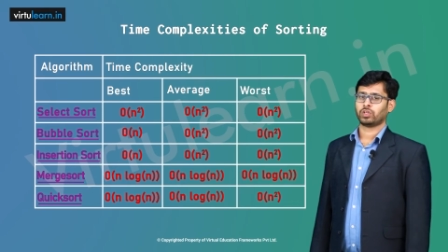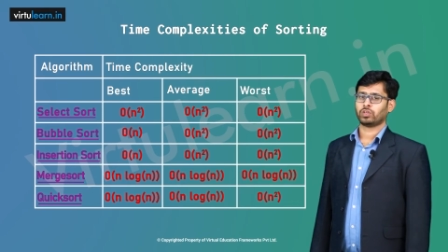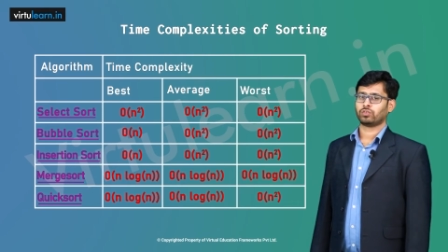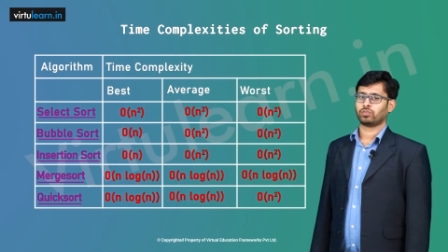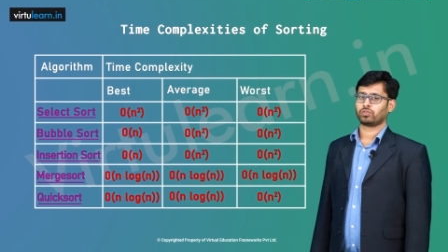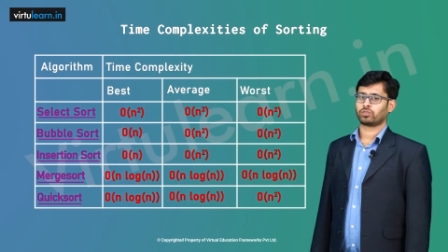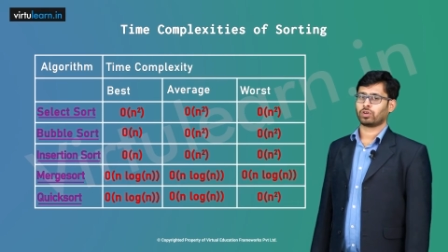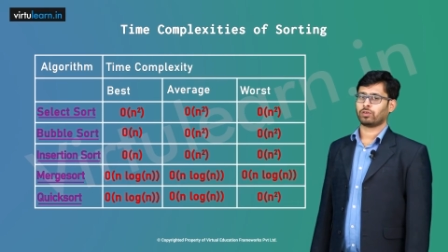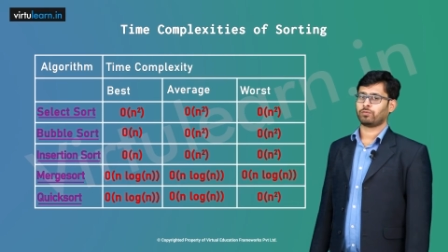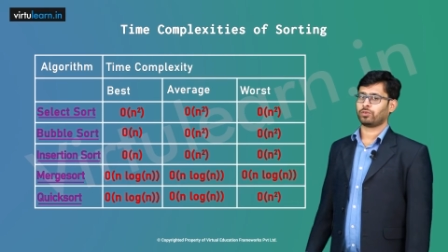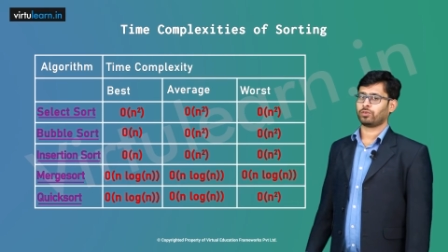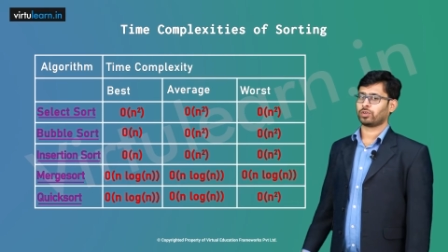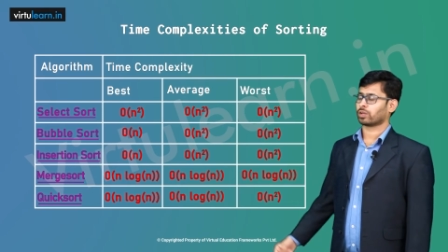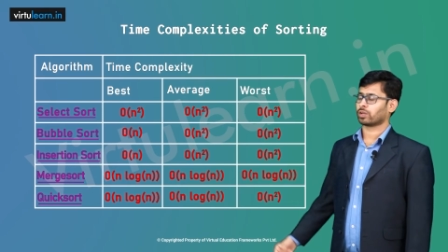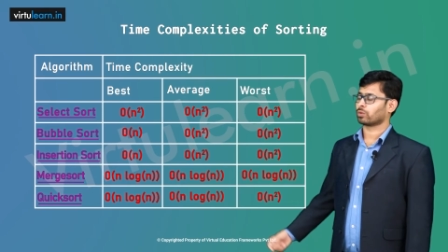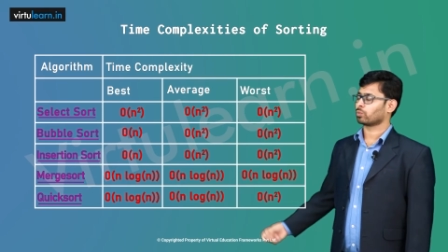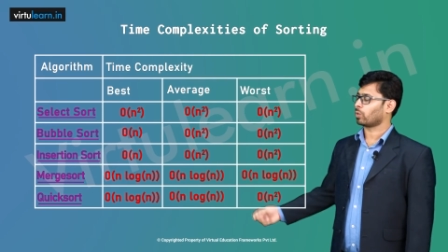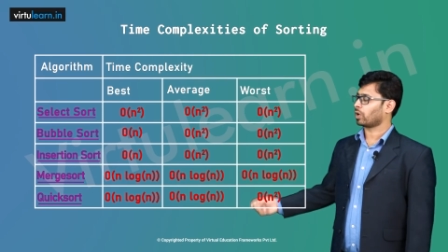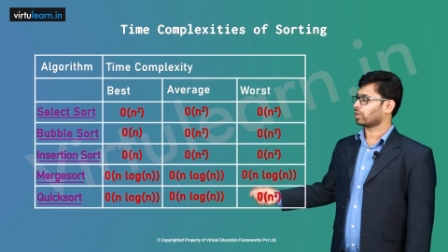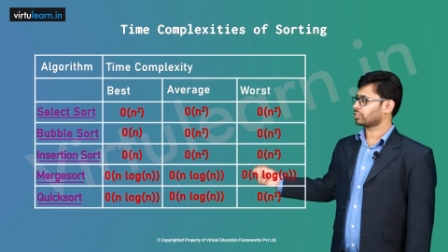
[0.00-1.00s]
So if you
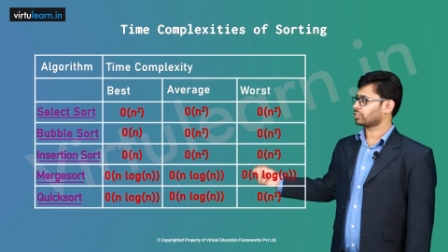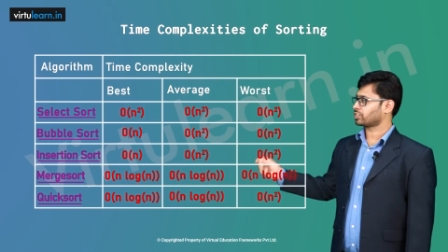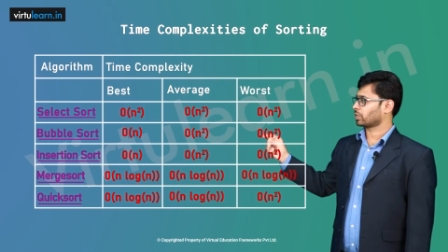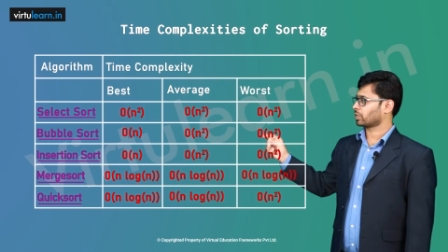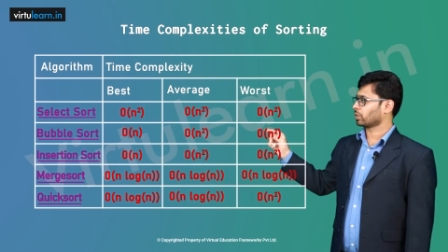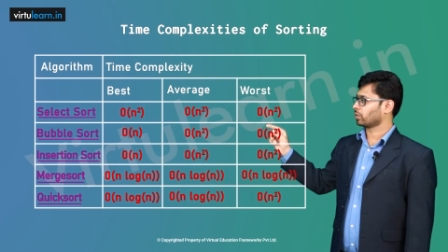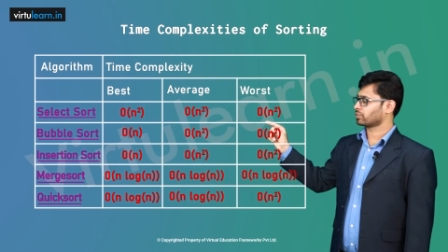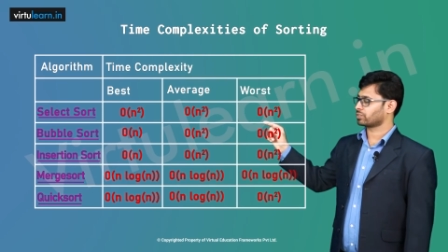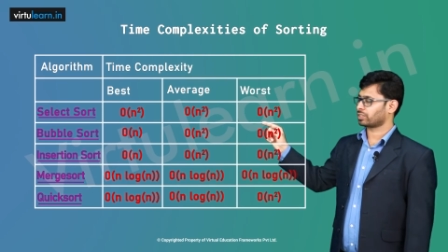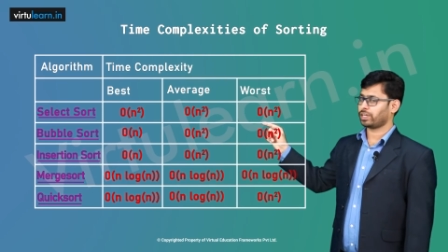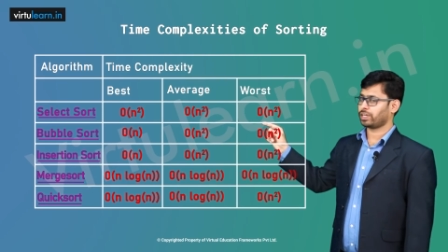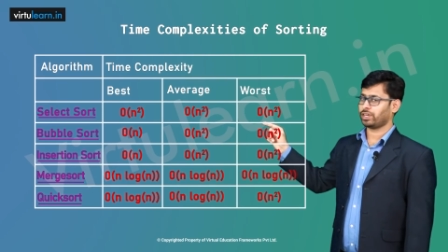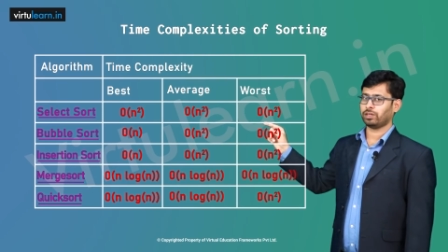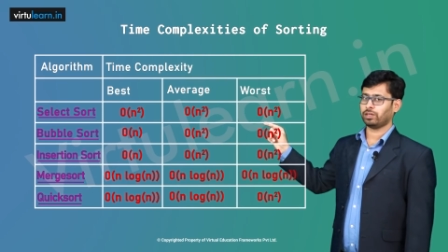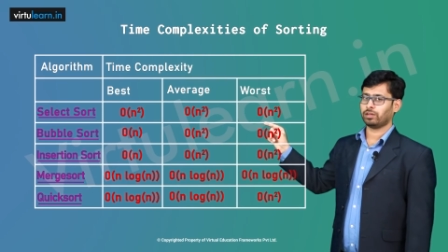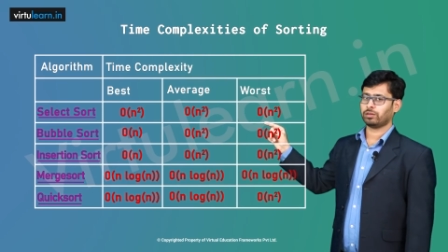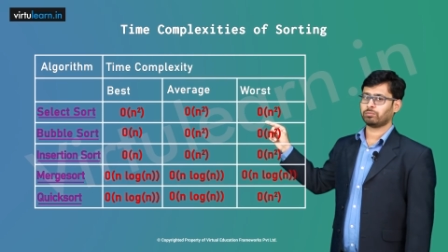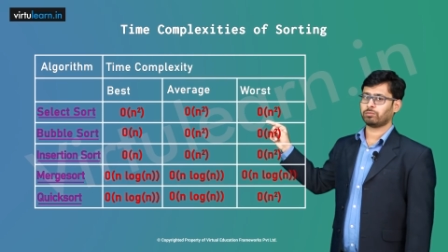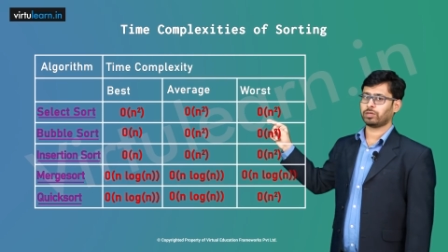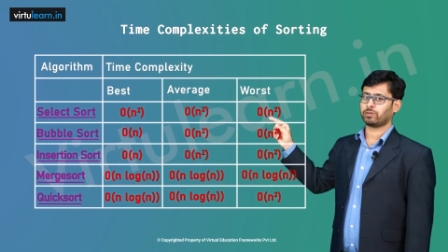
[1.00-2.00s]
can watch
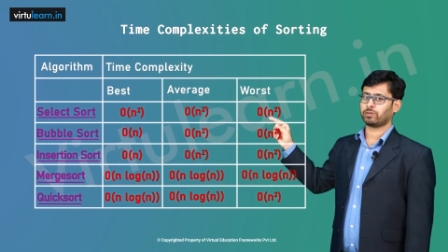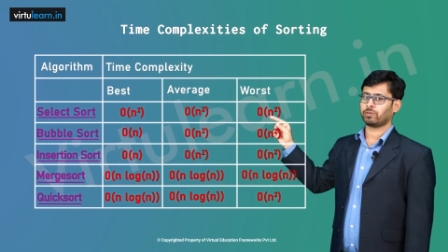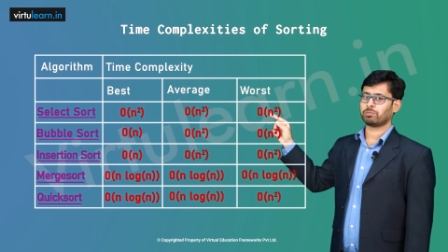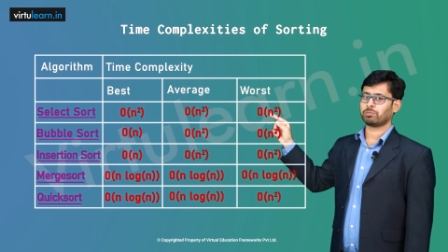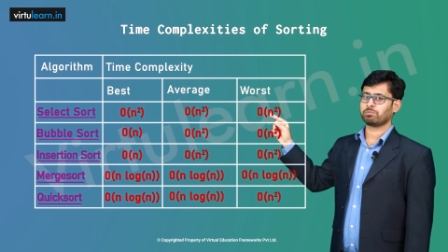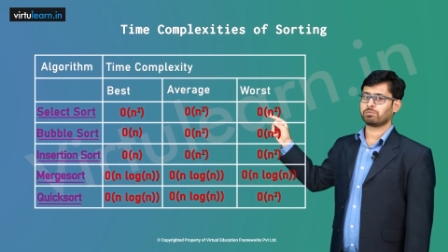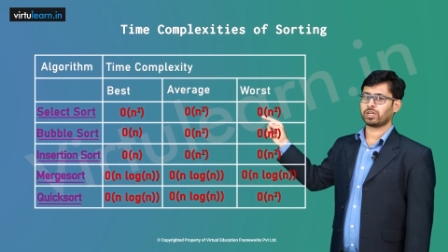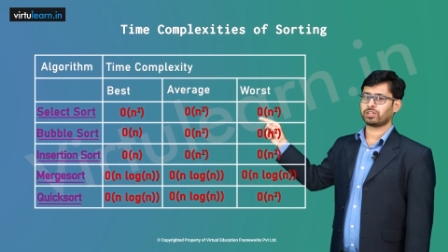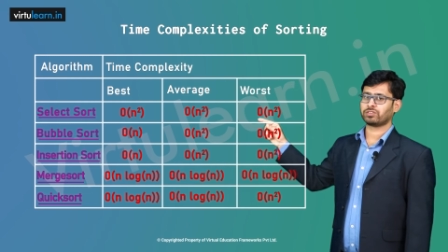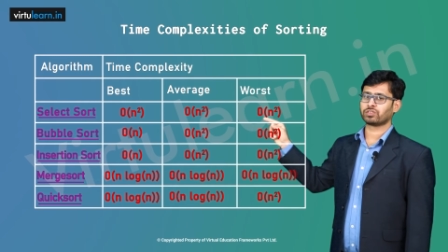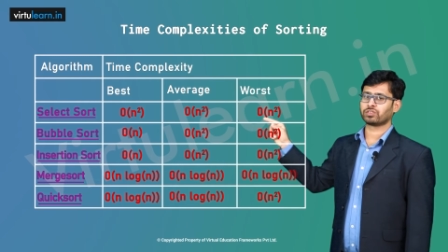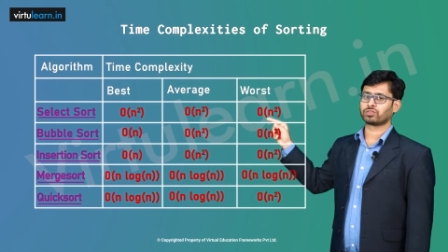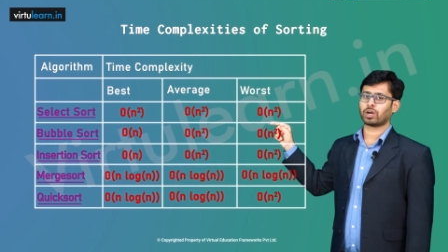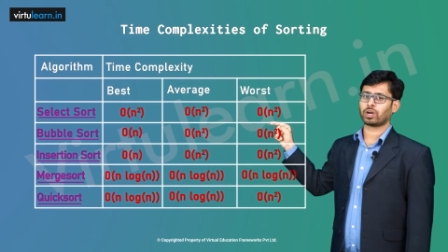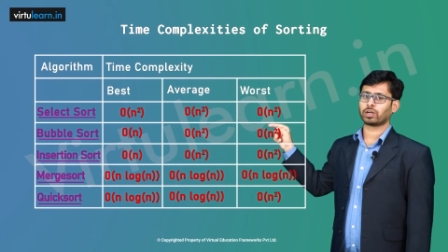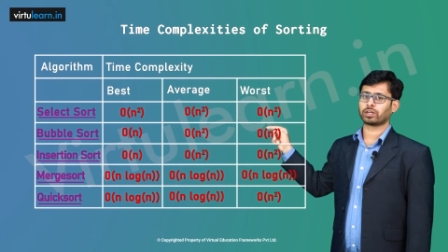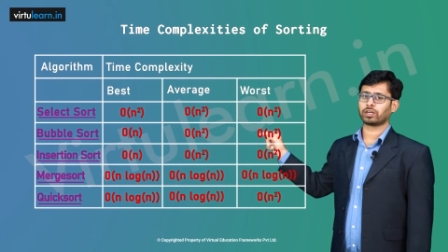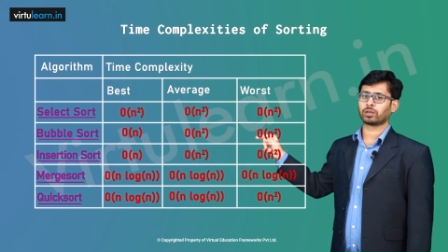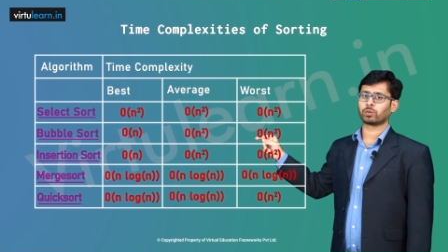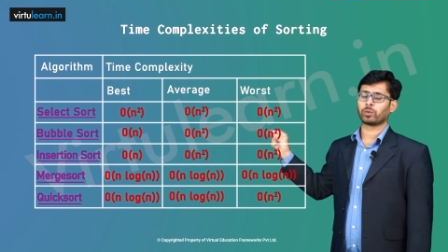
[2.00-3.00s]
closely between merge
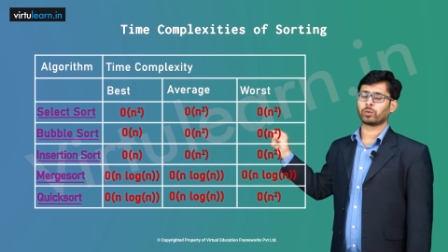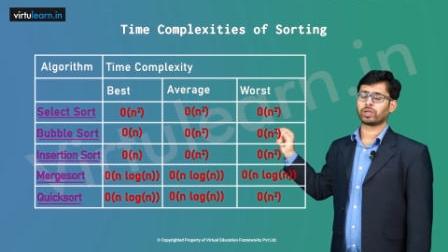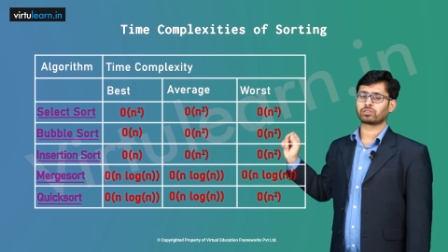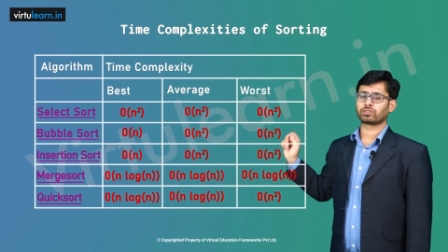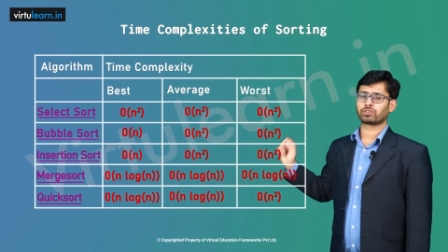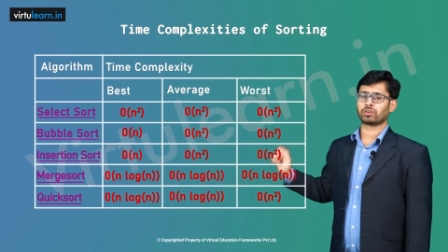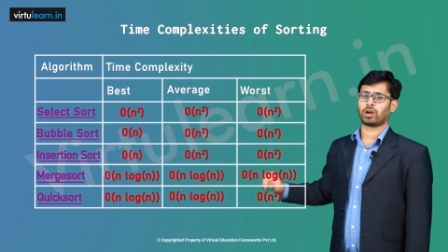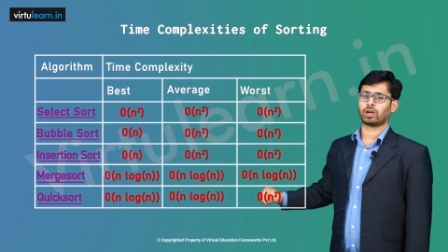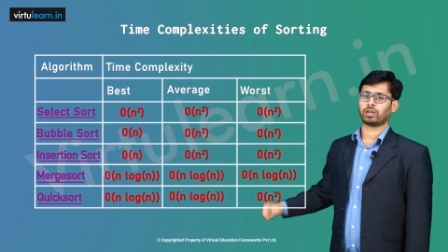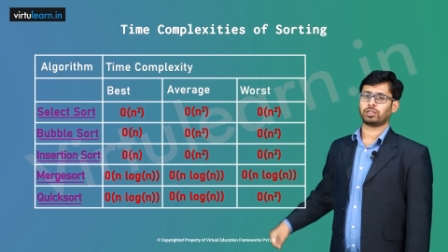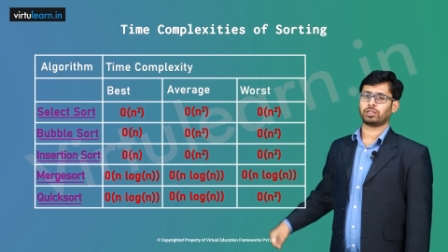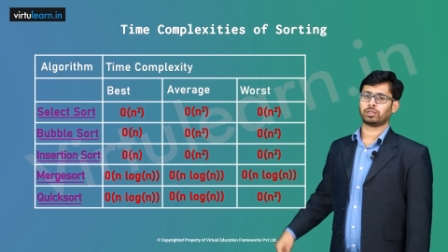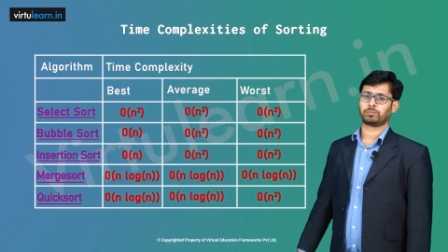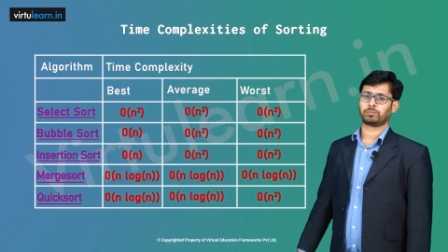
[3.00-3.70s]
sort and quick sort,